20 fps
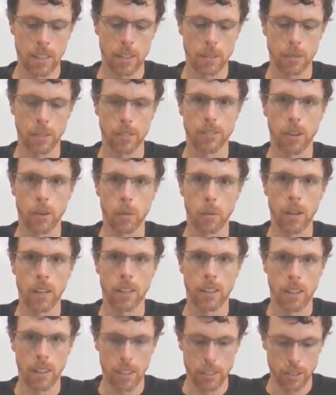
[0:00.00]
we've got one
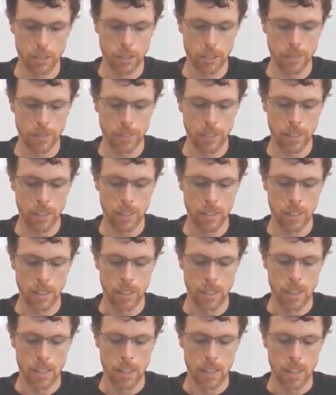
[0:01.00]
hydrogen,
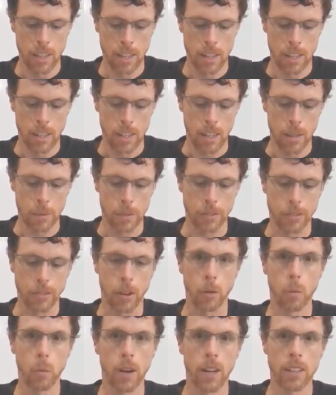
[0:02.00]
and we've
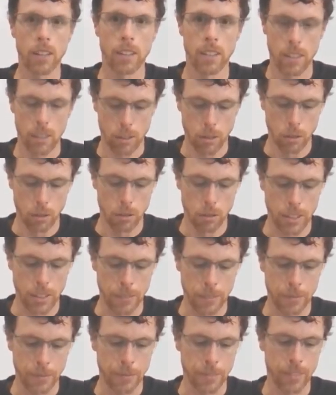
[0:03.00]
got one
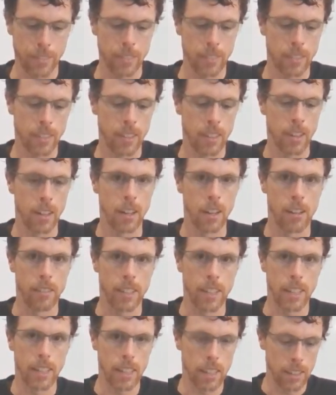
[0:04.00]
chlorine.
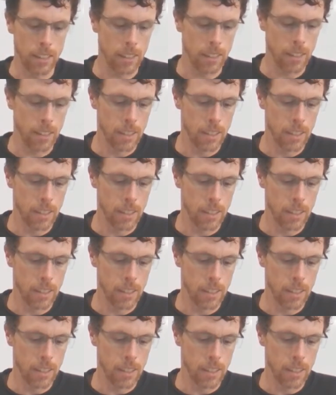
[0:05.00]
Over here,